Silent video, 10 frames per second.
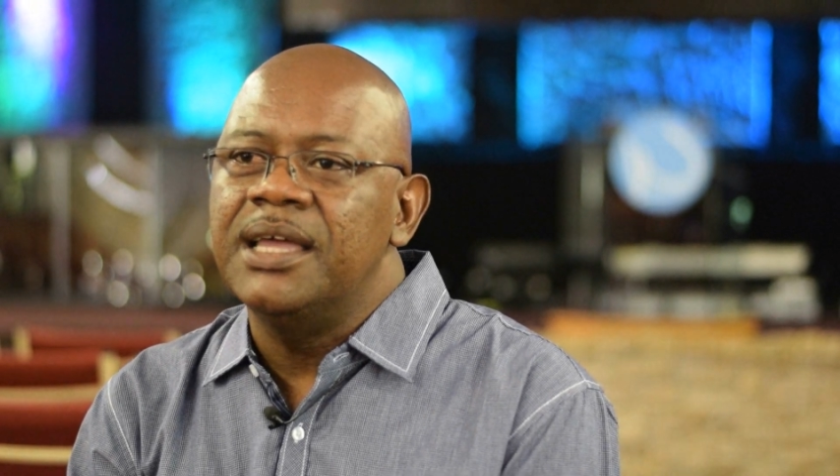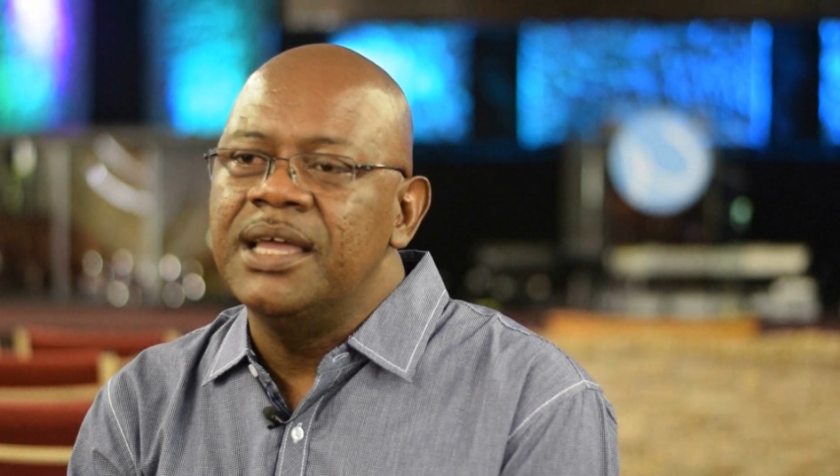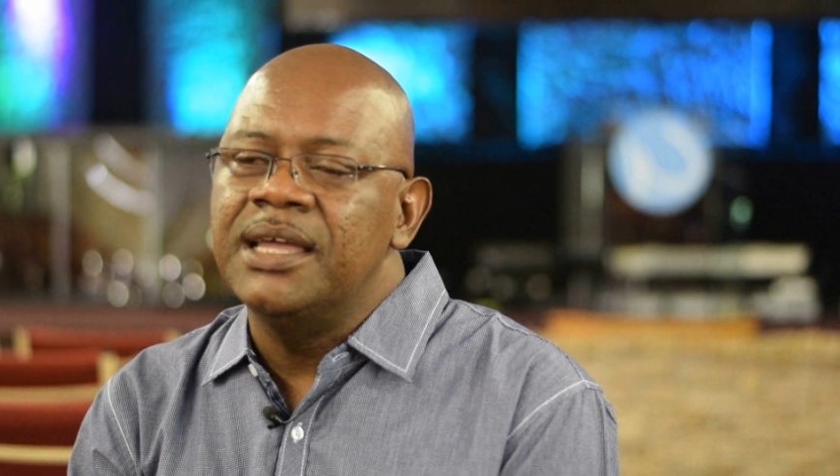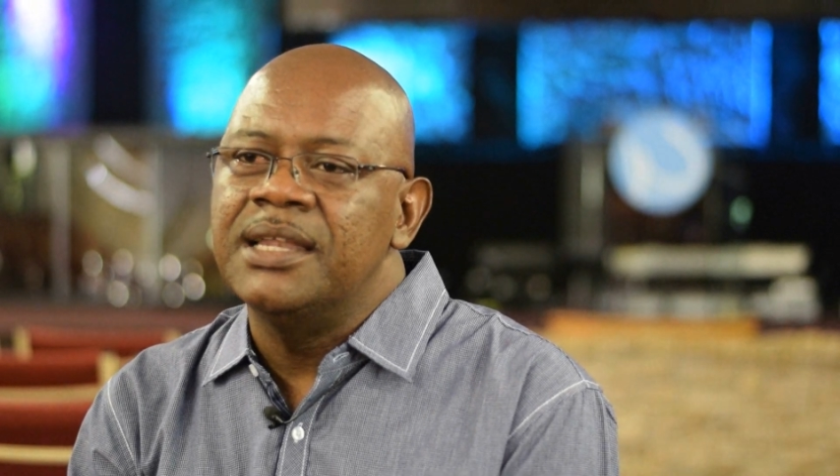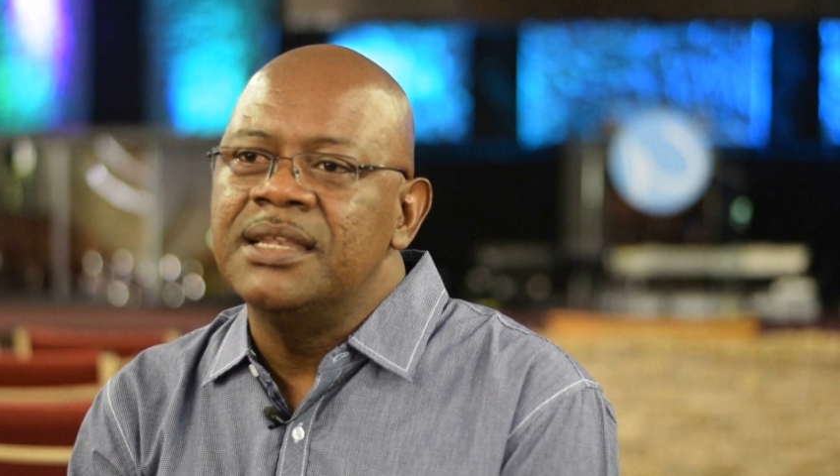
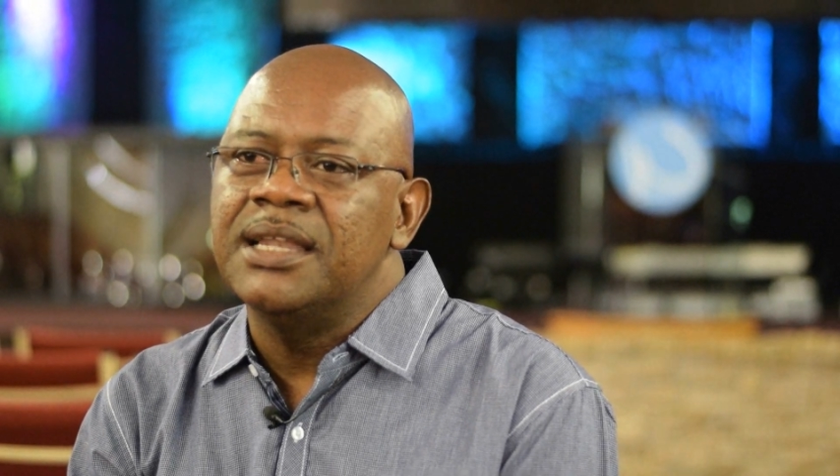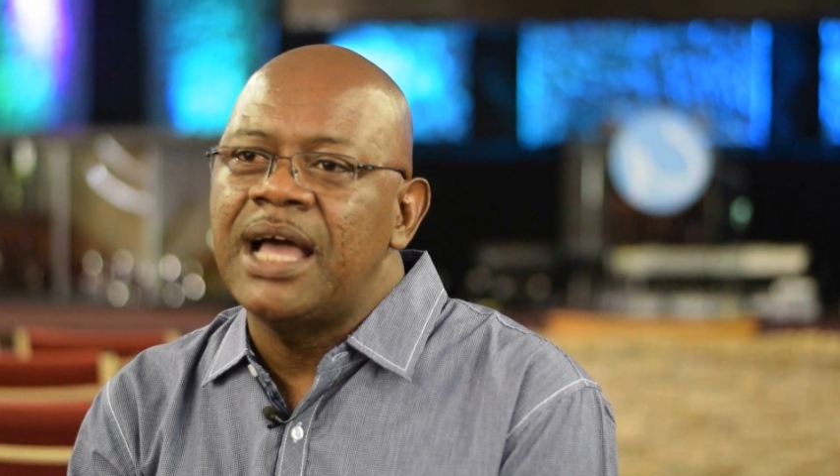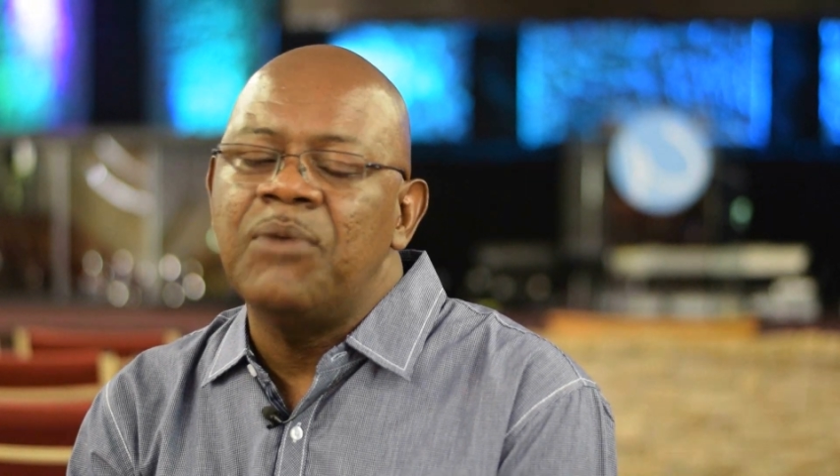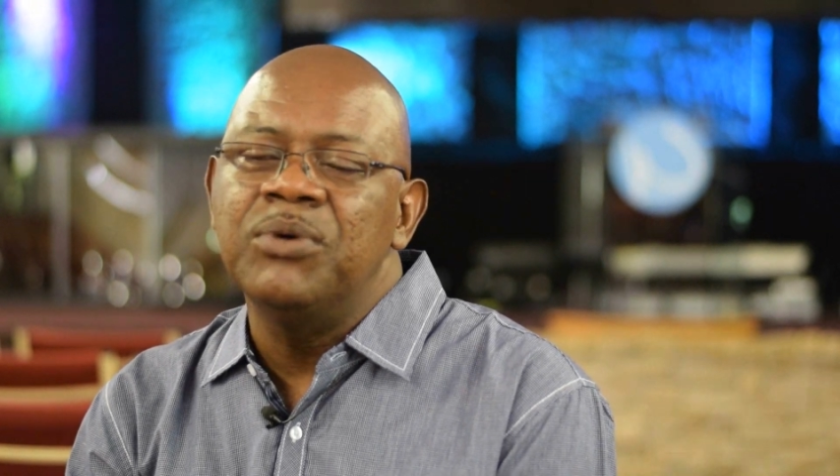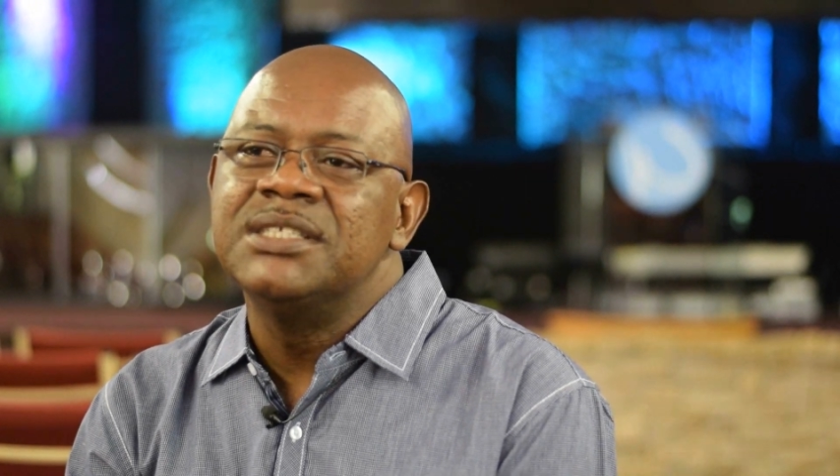And
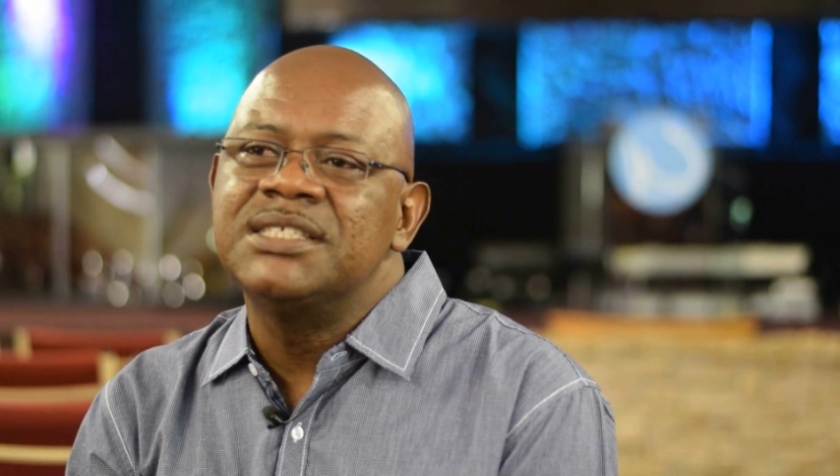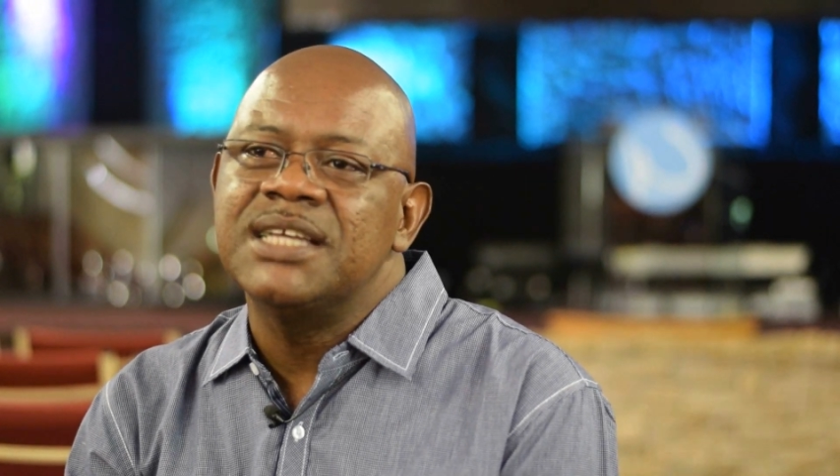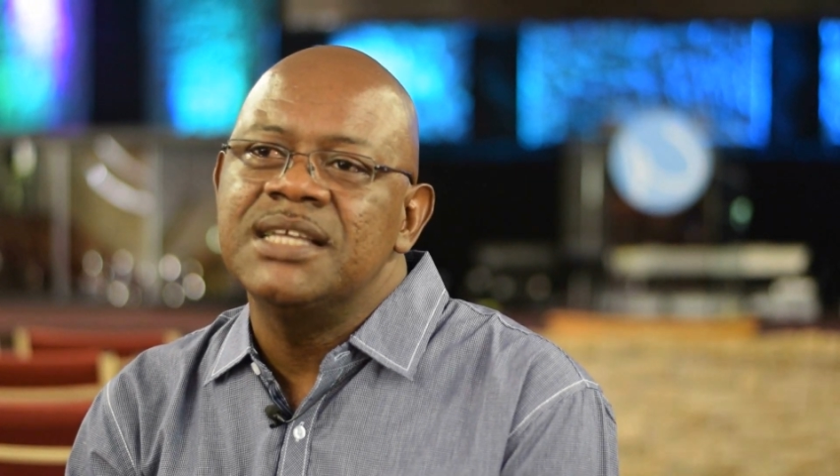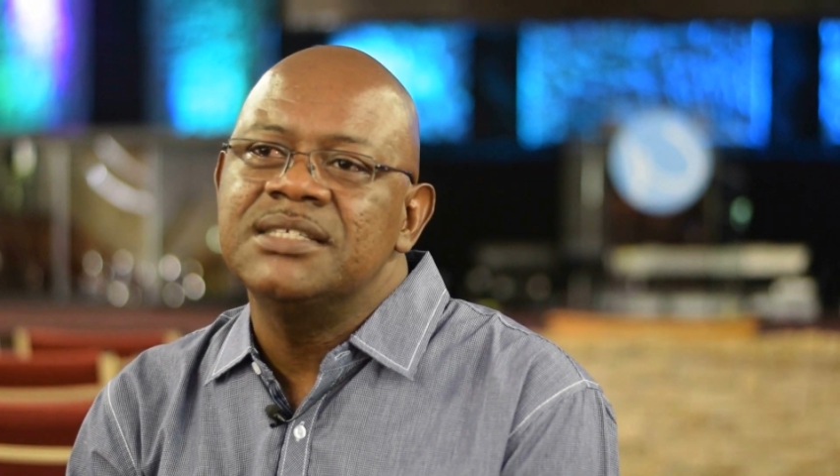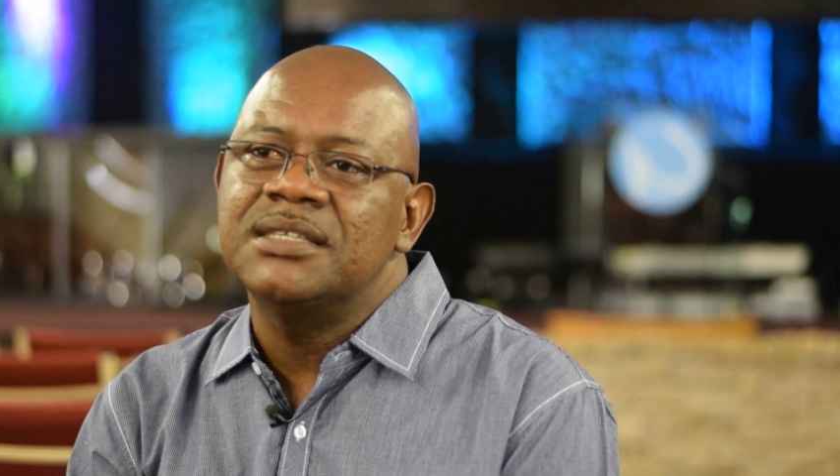I wouldn't
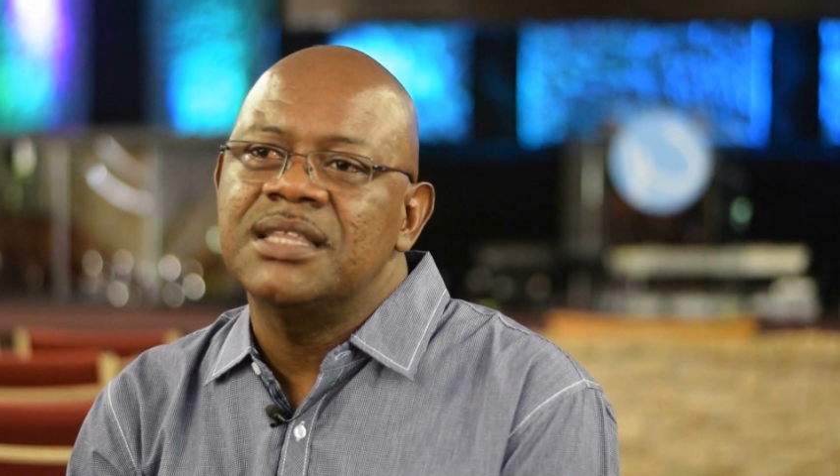change a